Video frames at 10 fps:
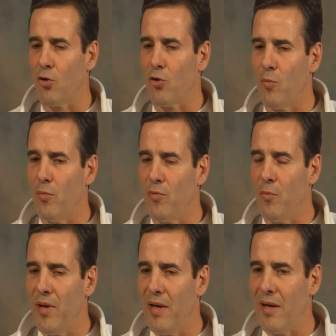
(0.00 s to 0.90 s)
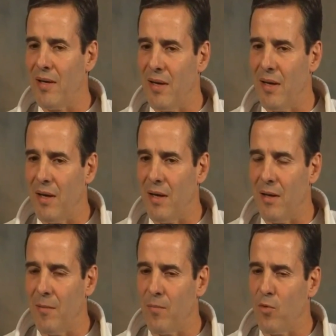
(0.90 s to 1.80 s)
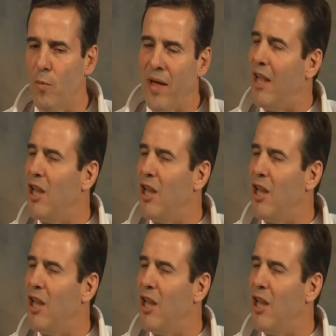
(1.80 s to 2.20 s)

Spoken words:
or to make